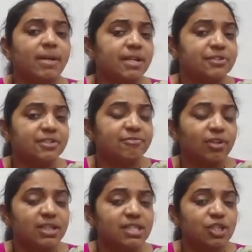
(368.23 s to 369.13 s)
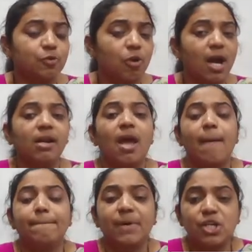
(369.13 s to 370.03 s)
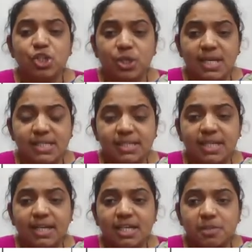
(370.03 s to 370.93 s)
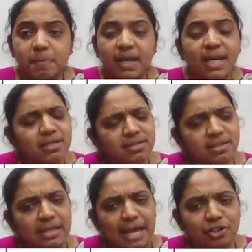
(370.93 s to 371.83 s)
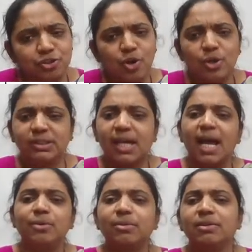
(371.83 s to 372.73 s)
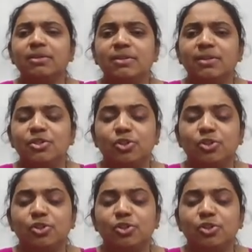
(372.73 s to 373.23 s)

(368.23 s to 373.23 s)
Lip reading: entry for this is what? Purchase is an expense, cash goes out. So,